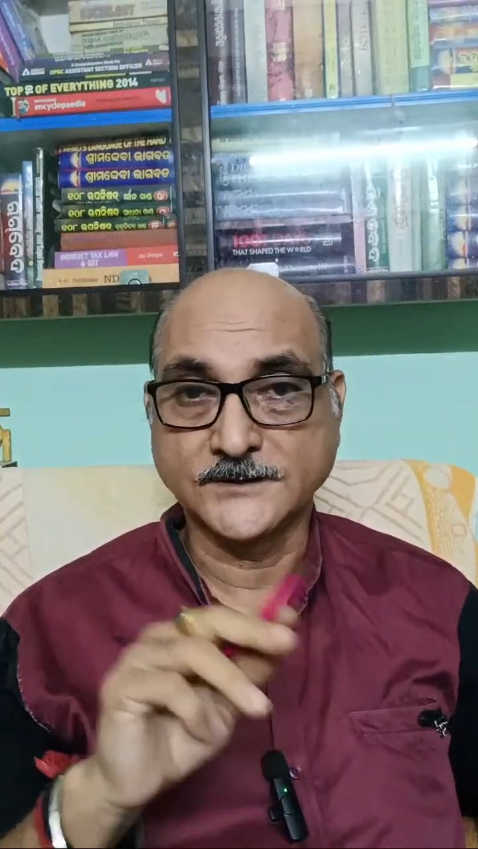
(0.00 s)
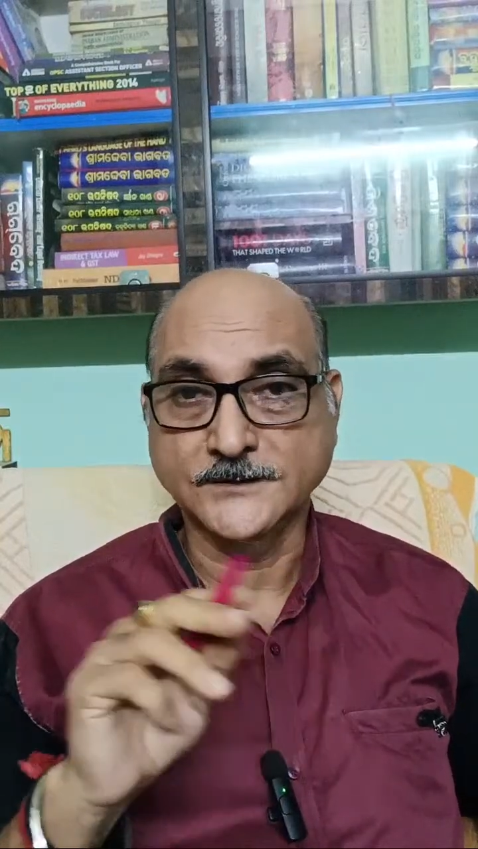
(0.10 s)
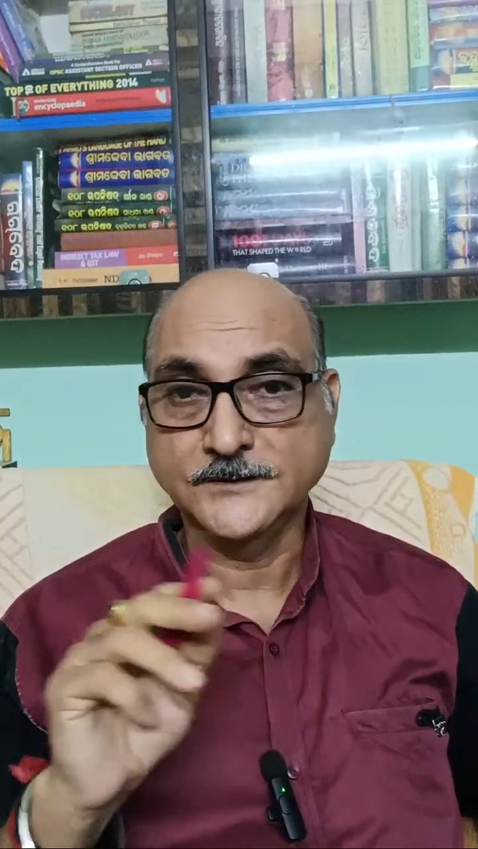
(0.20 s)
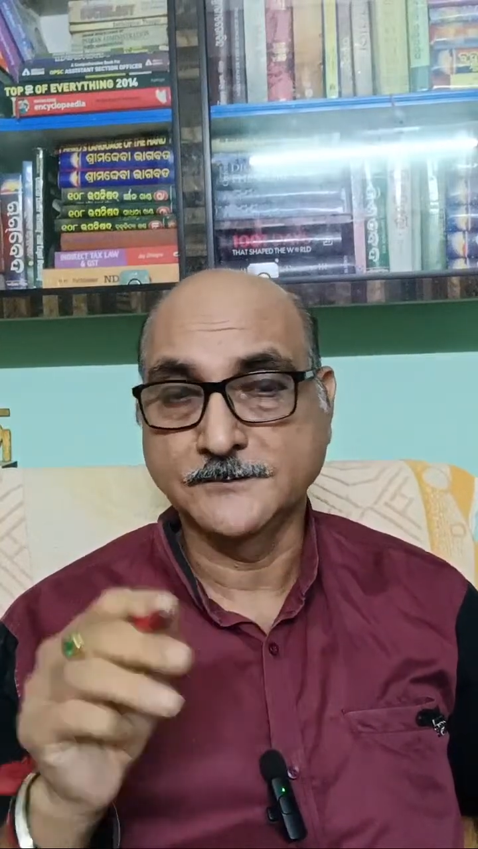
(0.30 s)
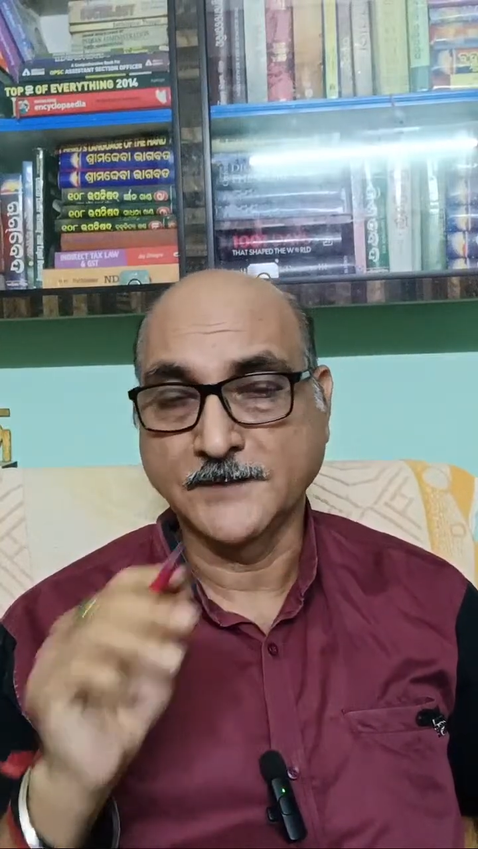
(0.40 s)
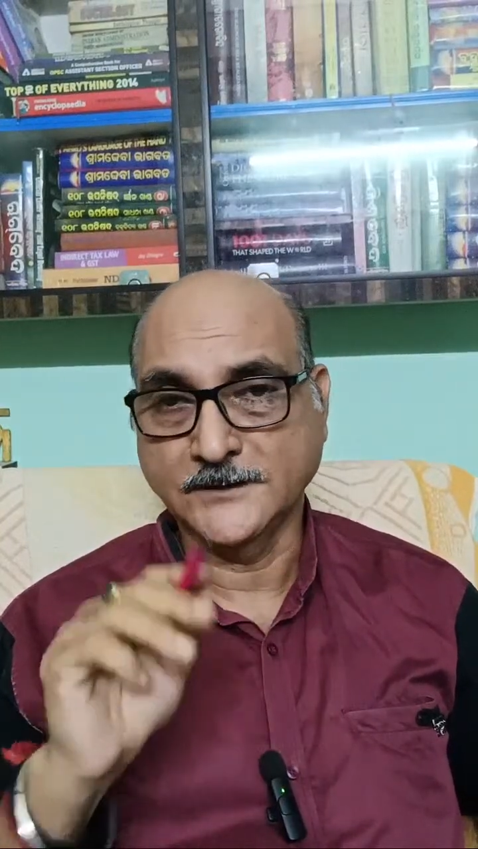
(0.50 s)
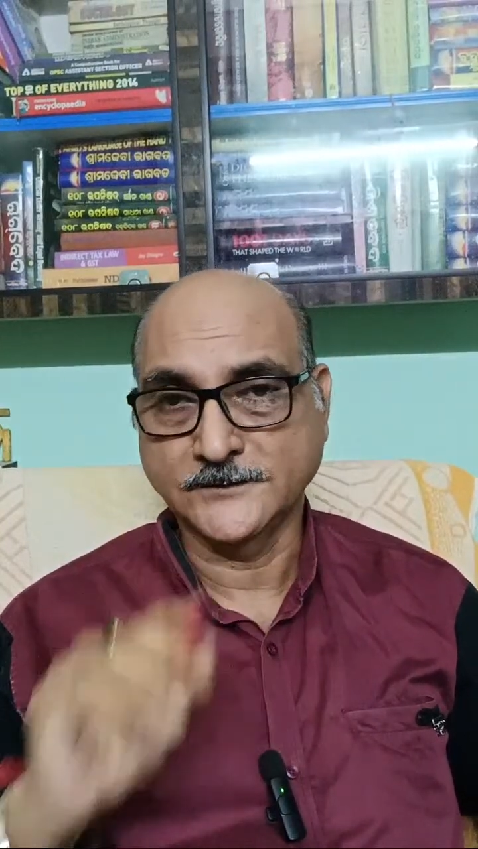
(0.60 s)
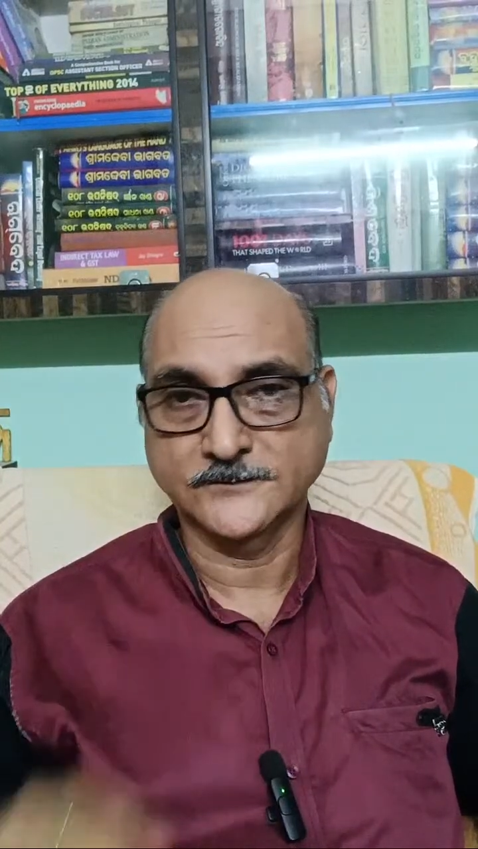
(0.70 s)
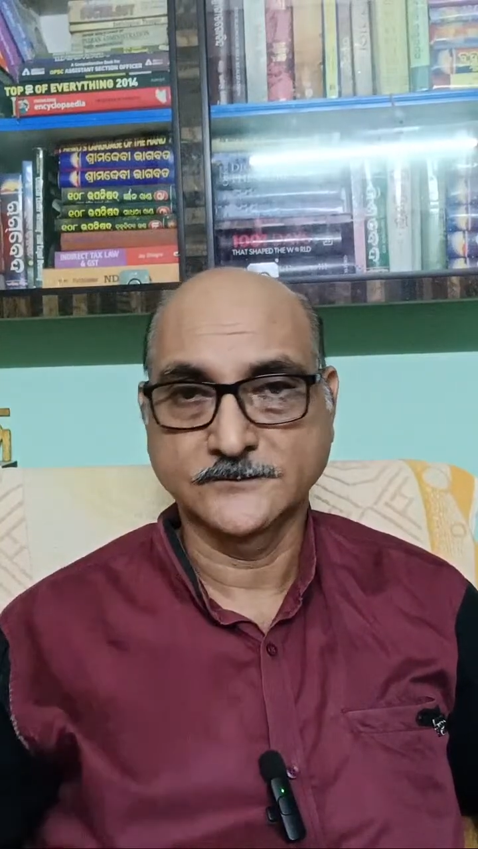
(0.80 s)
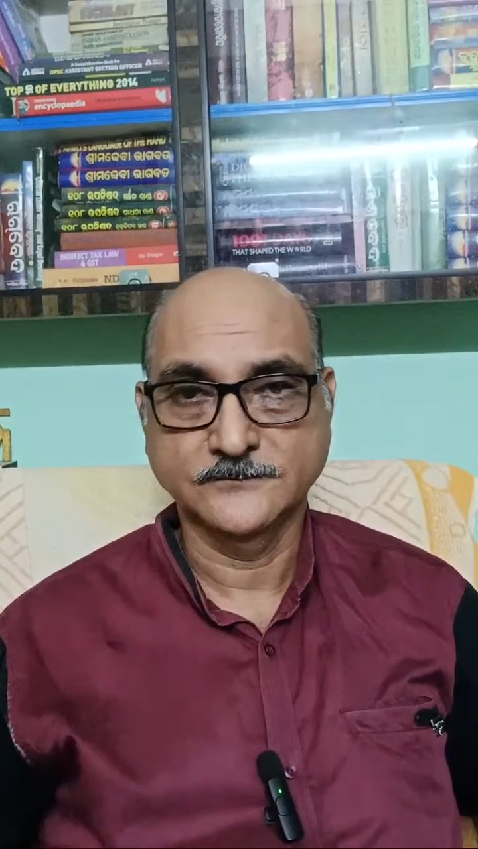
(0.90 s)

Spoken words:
and demand.